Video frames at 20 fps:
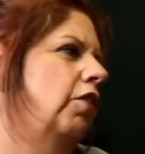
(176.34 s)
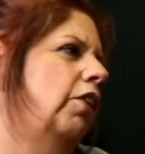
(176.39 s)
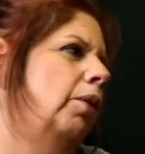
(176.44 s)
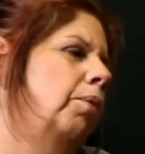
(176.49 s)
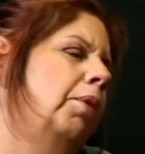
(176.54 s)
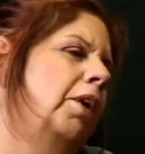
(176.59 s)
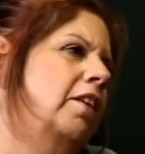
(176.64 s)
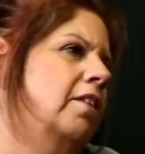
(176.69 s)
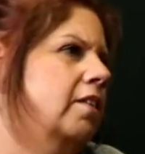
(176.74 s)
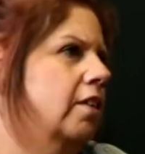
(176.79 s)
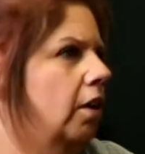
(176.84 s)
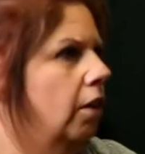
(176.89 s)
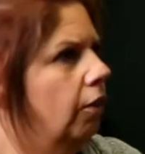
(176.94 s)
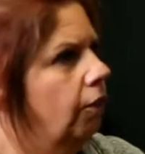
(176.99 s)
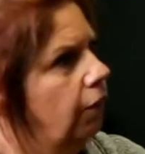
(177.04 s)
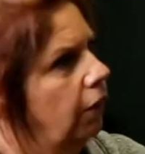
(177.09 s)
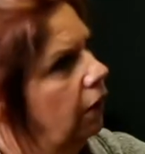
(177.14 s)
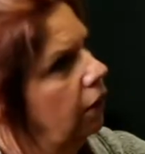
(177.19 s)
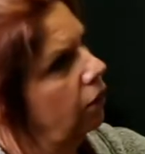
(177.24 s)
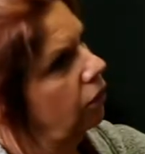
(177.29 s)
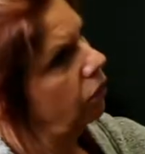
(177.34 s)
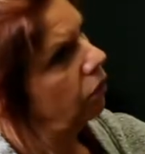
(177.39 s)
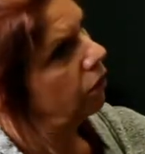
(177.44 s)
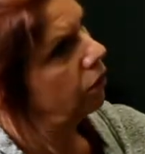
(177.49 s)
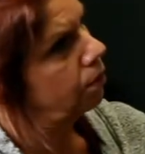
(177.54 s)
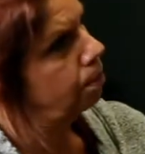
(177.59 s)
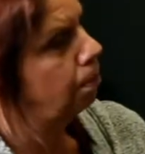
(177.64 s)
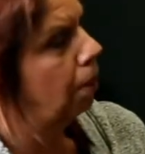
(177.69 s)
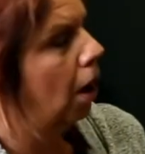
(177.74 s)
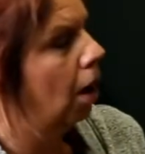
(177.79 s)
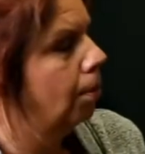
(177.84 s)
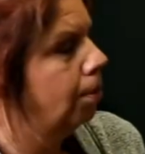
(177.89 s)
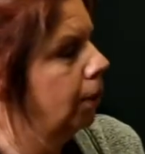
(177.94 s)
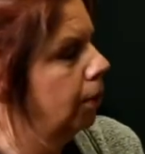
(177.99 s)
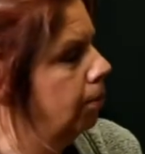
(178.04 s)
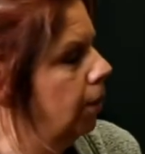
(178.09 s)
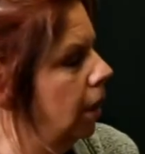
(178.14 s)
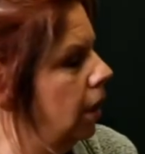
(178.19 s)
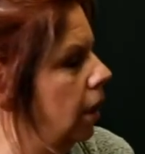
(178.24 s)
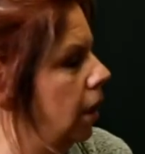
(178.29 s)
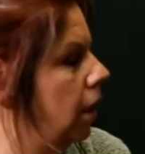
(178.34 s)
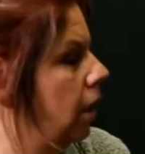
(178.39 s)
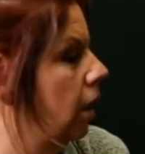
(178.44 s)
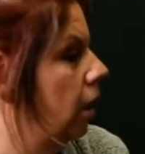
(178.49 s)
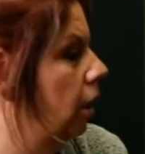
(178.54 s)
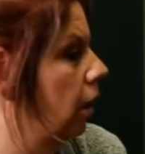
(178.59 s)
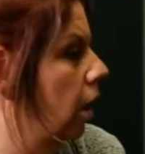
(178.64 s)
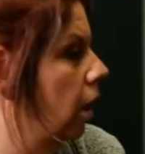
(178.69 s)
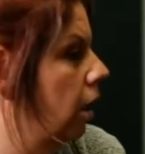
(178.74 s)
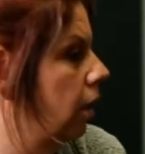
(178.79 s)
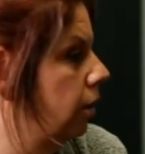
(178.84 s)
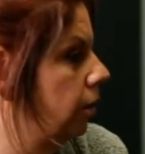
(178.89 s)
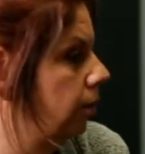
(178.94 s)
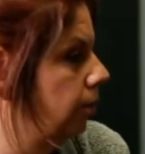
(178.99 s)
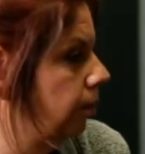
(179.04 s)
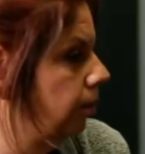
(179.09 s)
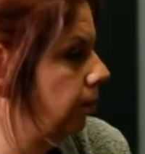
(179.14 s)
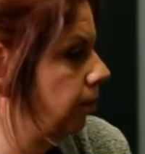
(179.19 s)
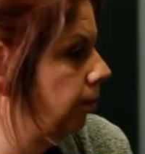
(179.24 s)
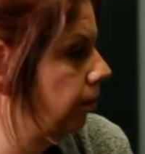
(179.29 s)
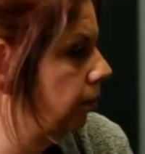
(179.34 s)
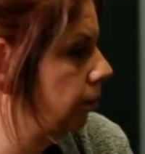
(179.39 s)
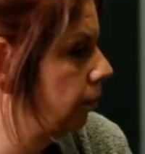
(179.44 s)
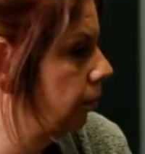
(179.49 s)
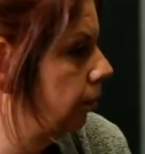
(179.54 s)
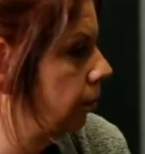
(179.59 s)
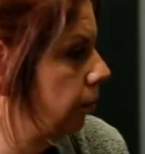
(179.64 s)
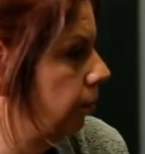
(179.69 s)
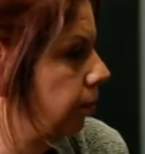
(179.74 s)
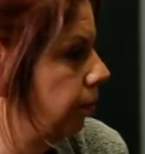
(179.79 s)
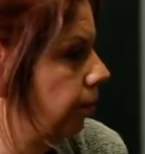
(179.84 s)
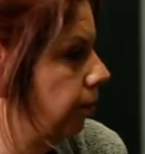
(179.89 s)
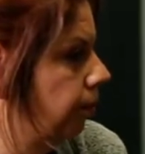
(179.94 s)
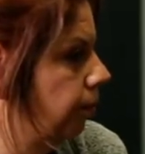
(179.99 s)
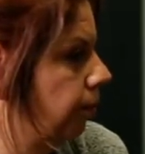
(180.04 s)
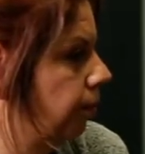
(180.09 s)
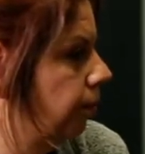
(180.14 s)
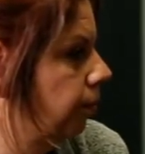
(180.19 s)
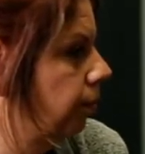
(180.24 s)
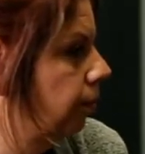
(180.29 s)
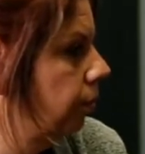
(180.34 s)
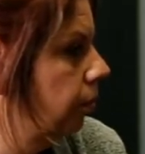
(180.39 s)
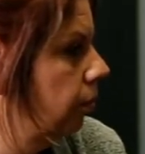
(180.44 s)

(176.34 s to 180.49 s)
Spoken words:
the evaluation process, and we'll go out to one of our mobility tables, and